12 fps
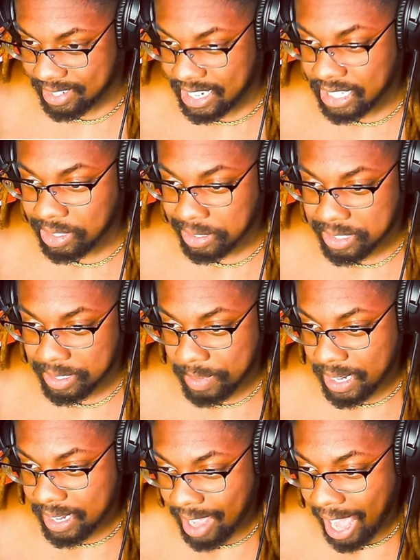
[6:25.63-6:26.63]
He looked at
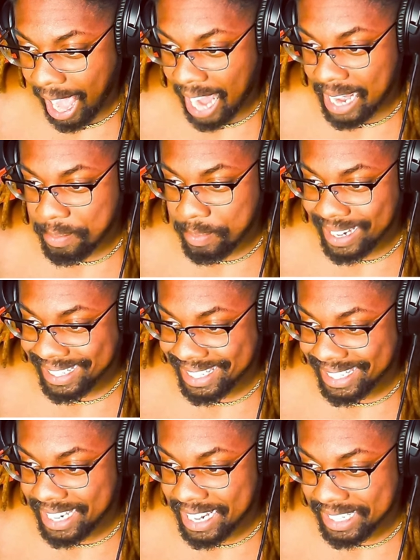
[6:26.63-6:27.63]
me. I
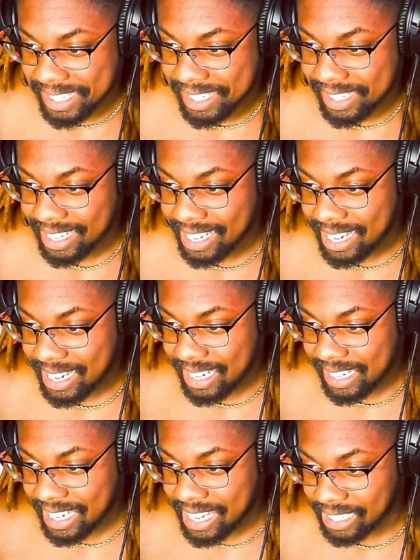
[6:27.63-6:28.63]
miss this.
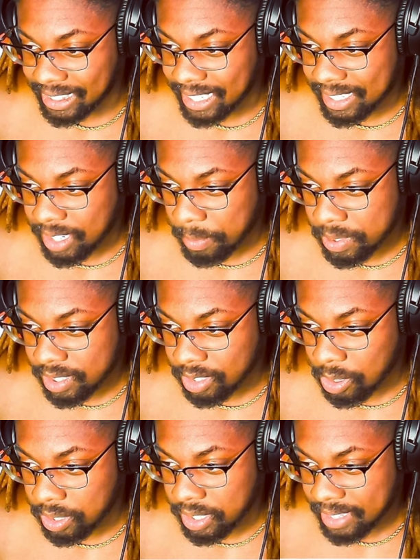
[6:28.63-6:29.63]
He licked up
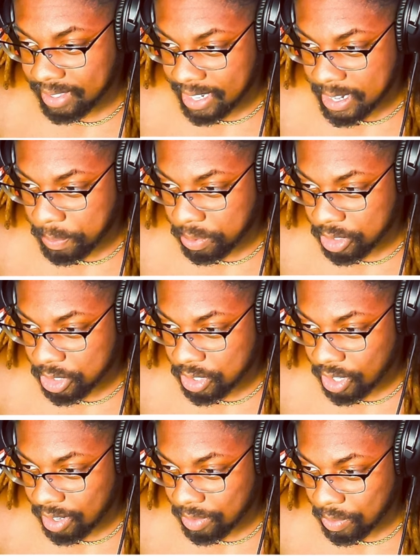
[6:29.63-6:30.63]
slowly. Then he pushed
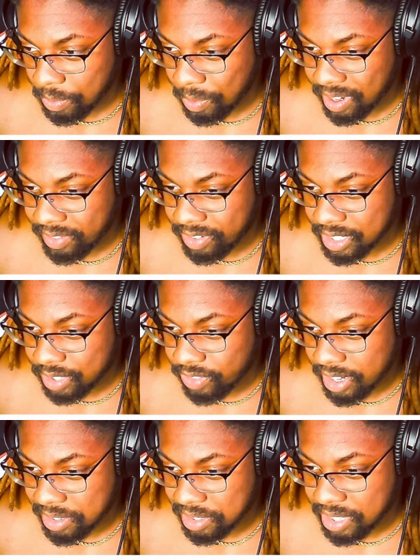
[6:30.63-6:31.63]
one of his
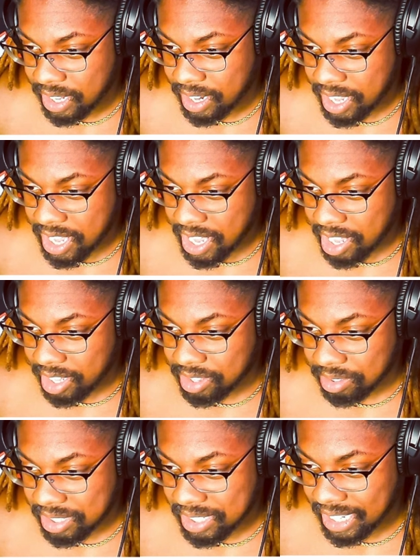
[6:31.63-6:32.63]
fingers in,
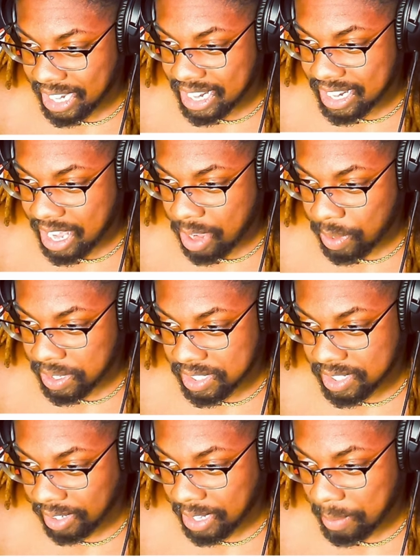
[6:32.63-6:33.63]
thrusting in and out while
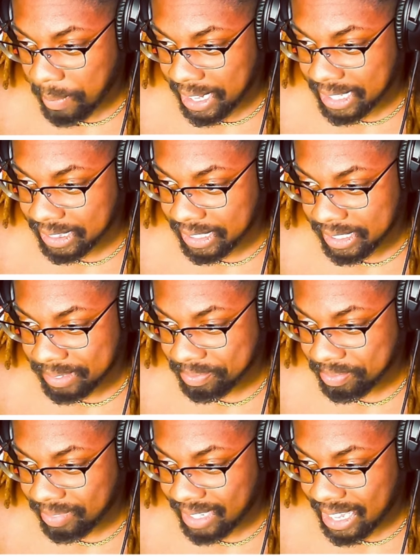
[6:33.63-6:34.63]
sucking my.
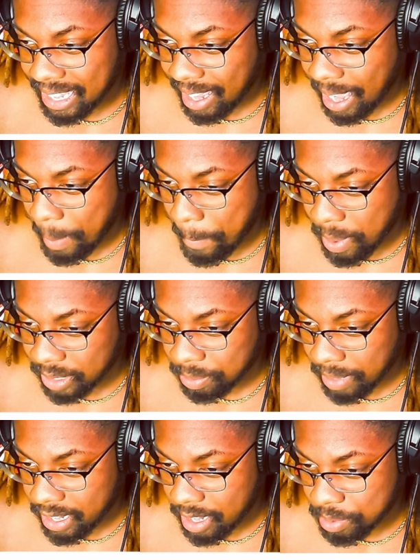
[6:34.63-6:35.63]
I bucked
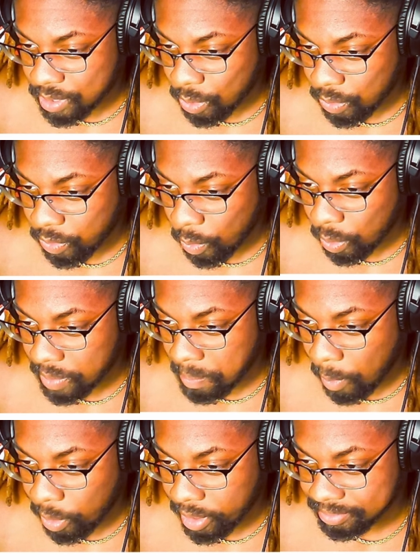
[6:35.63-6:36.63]
my hips forward,
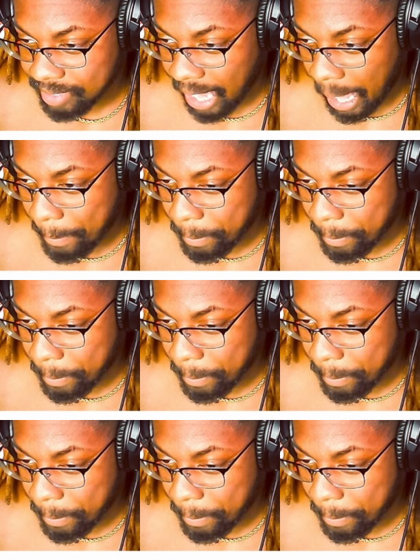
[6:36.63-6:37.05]
moaning. I